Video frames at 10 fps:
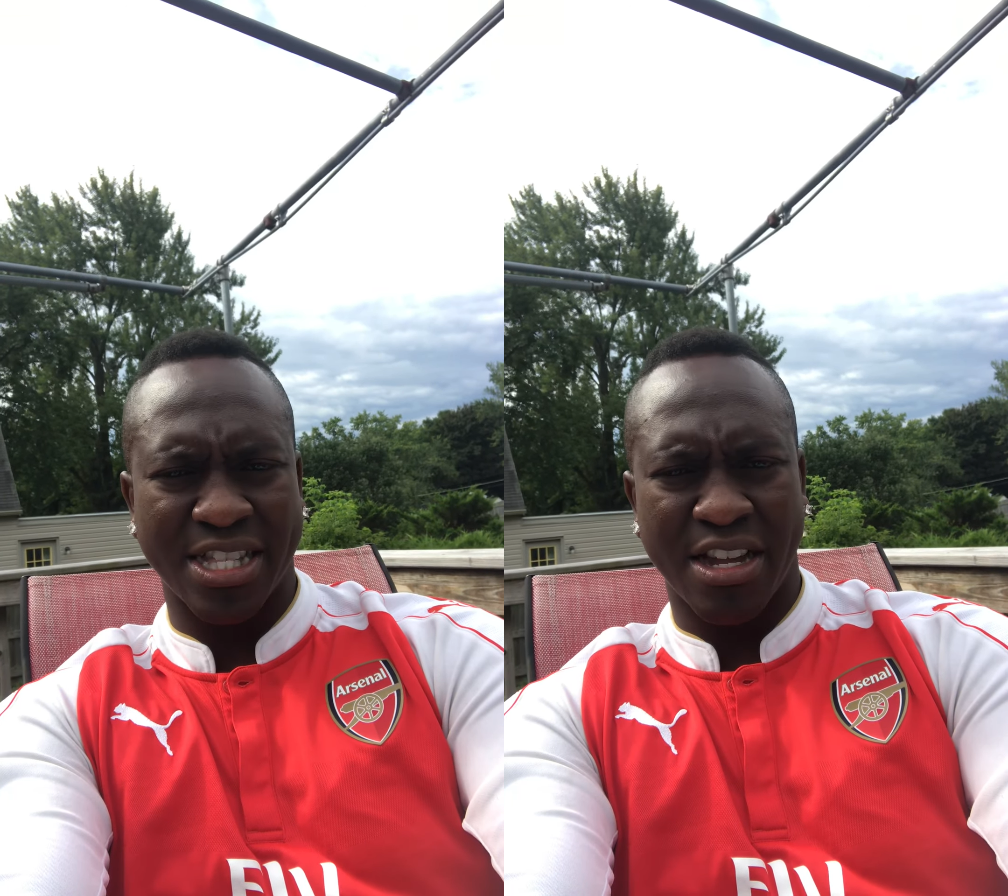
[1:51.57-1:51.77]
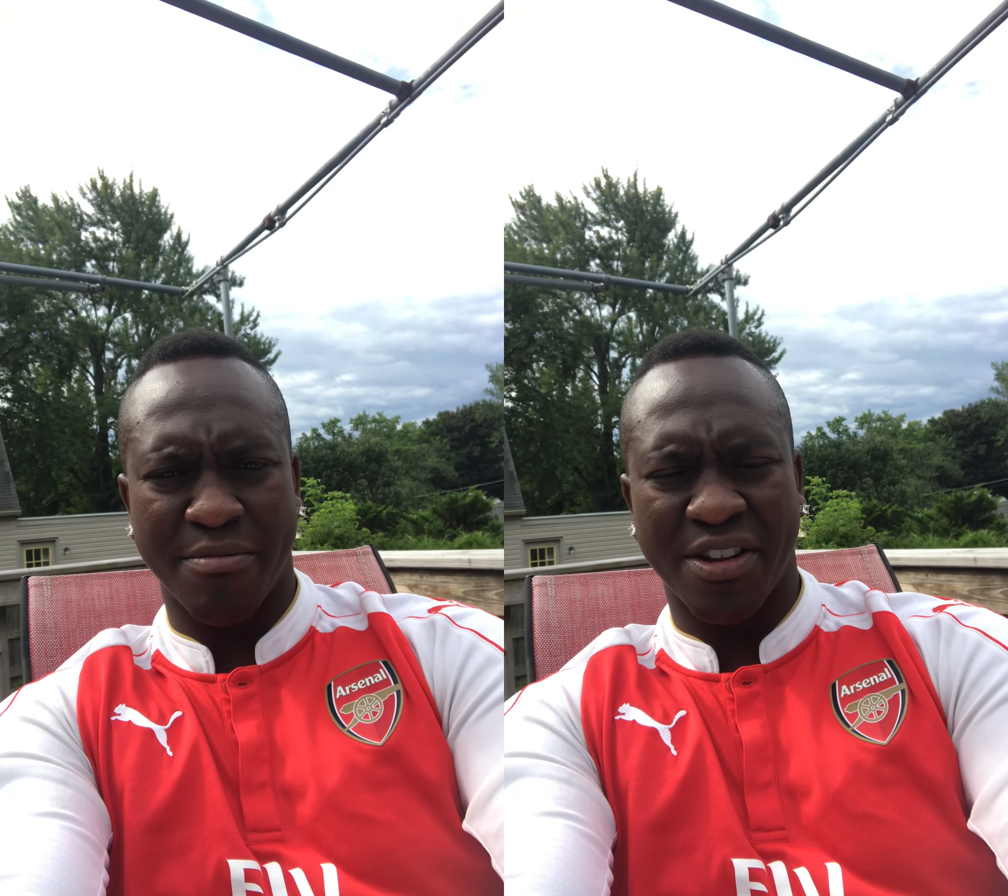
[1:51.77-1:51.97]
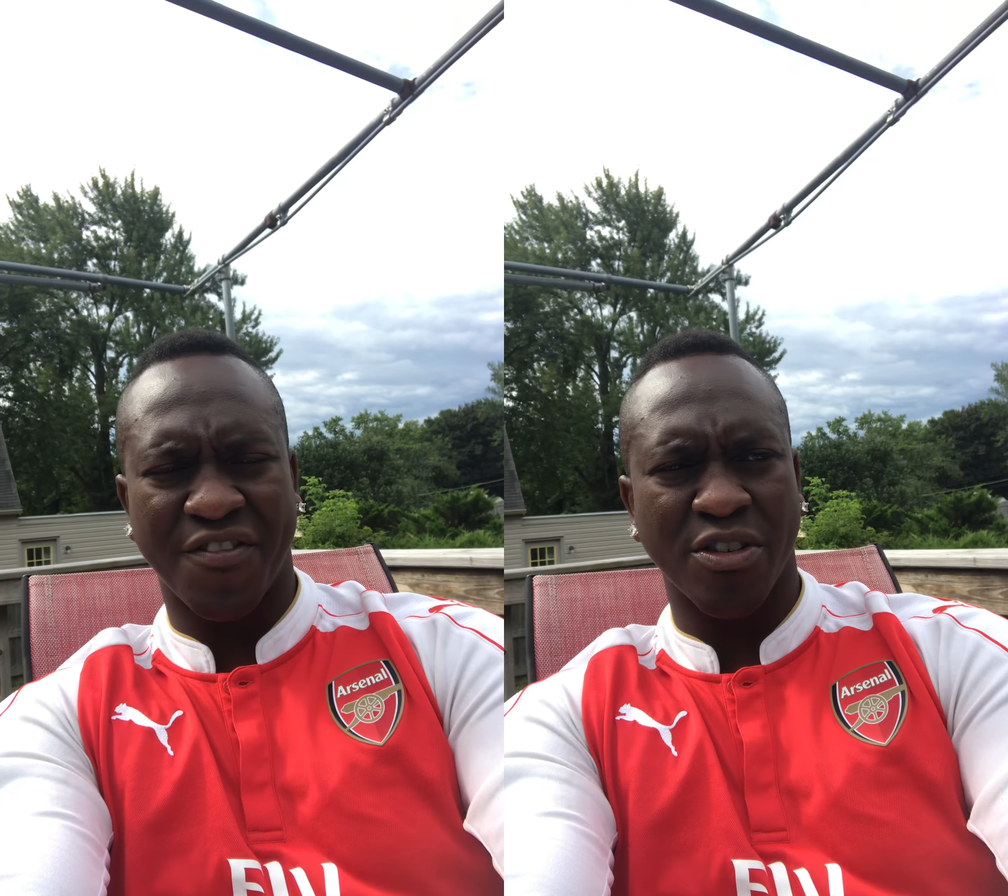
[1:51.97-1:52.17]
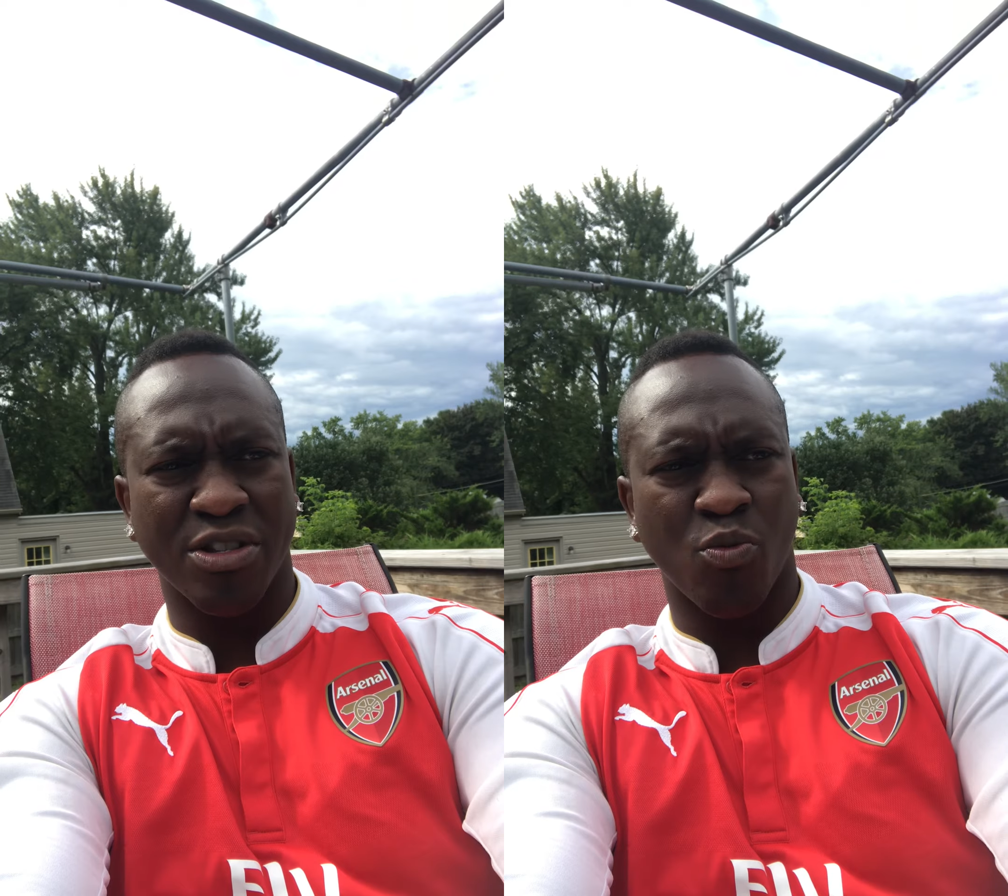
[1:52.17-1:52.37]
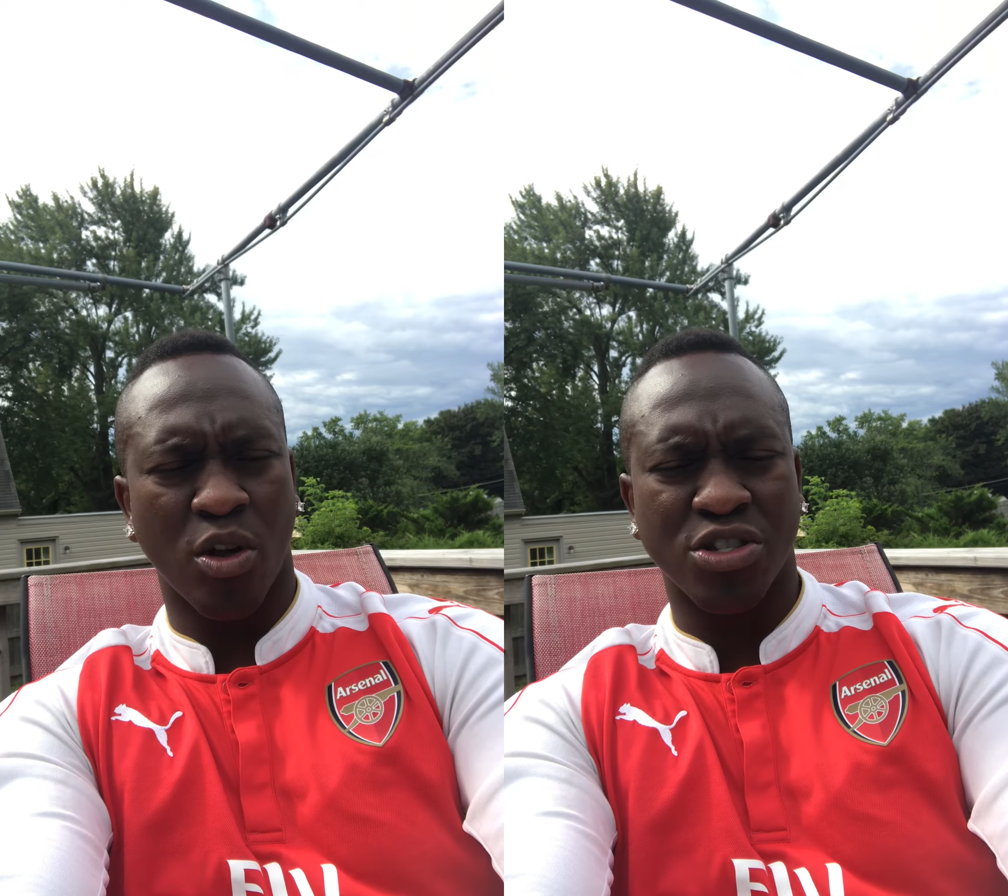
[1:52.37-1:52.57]
in their
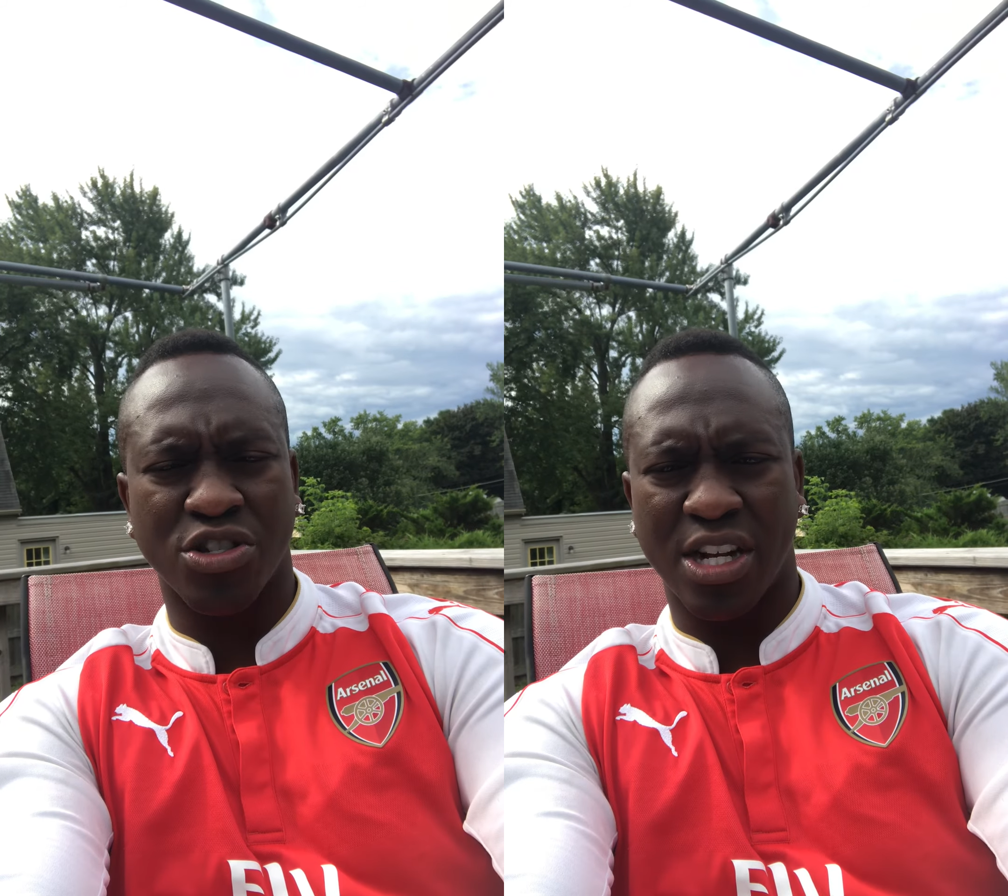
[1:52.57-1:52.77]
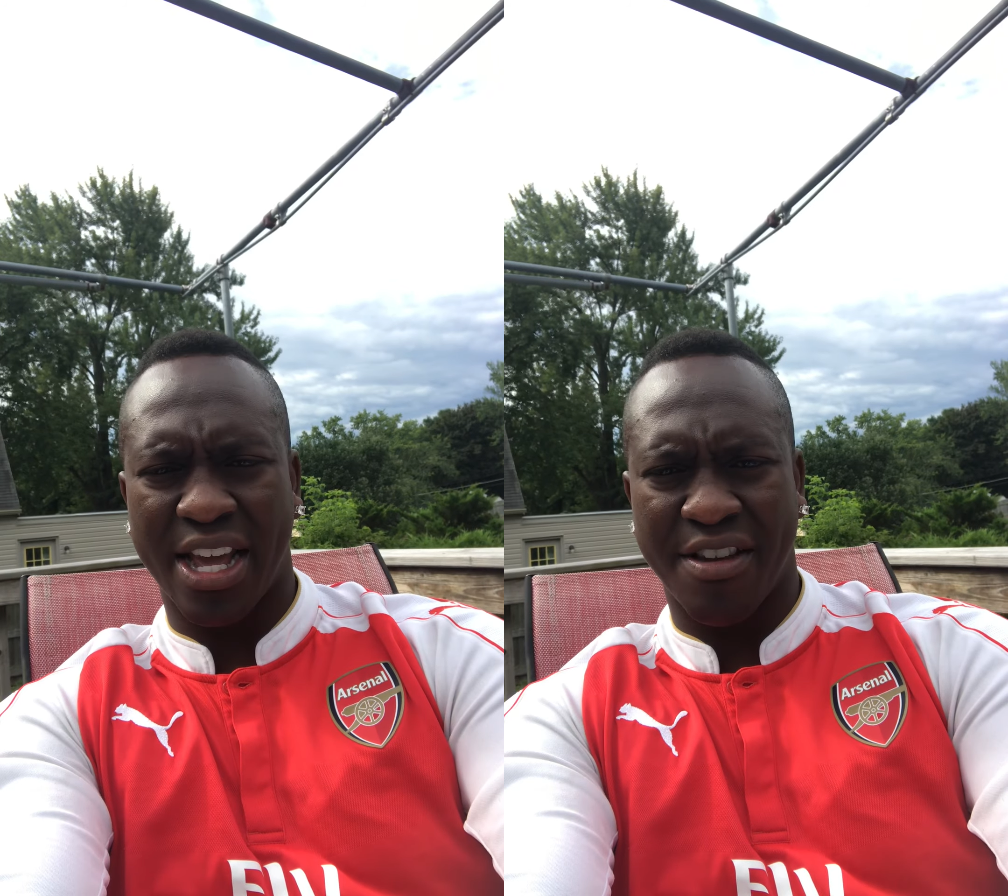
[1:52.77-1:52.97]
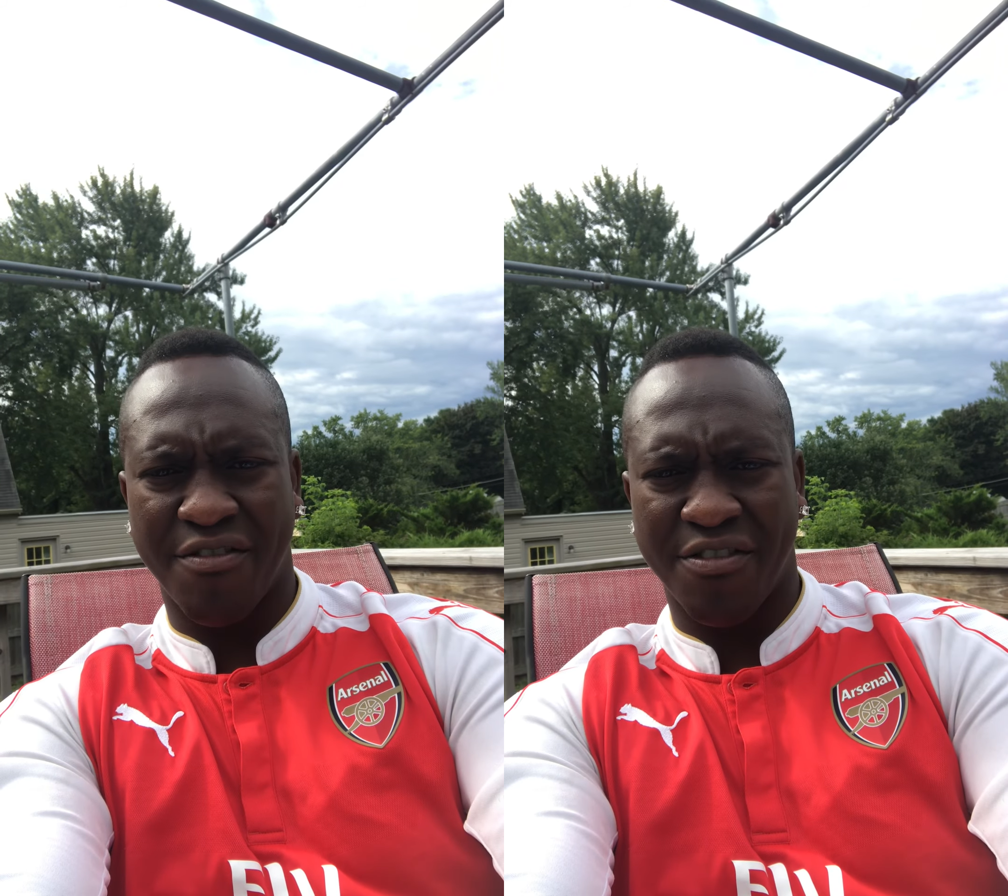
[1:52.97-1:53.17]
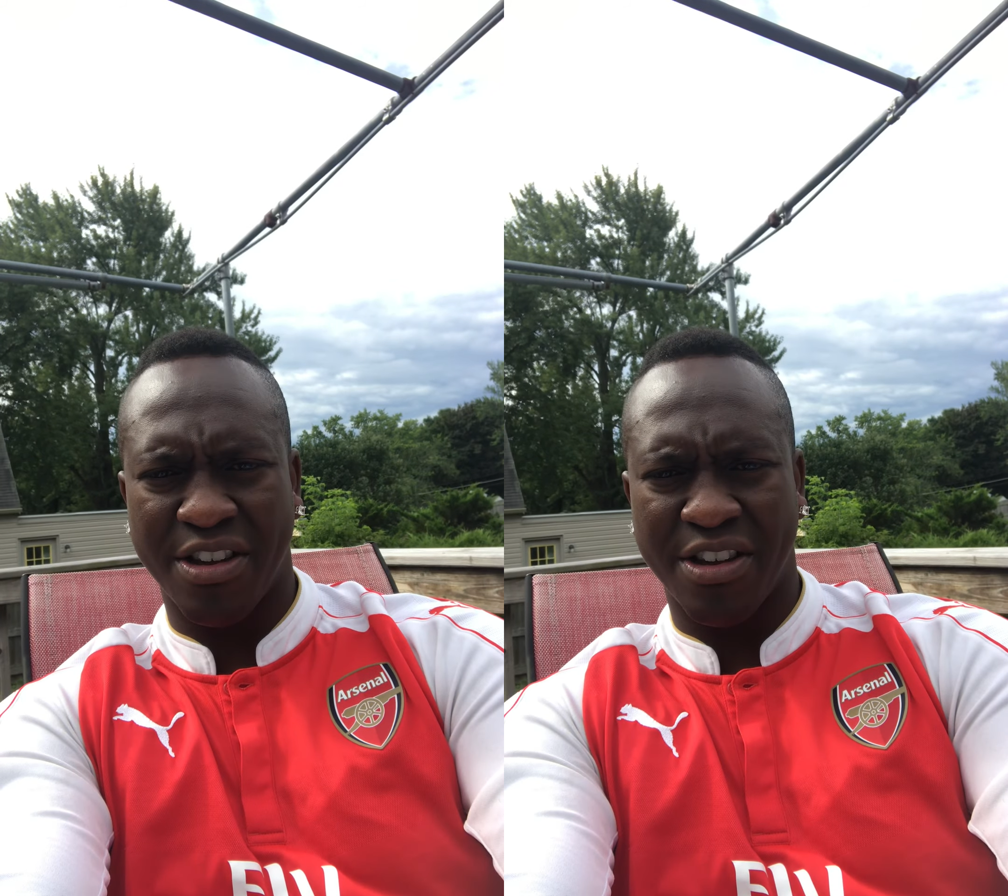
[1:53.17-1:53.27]
midfield, wants to leave.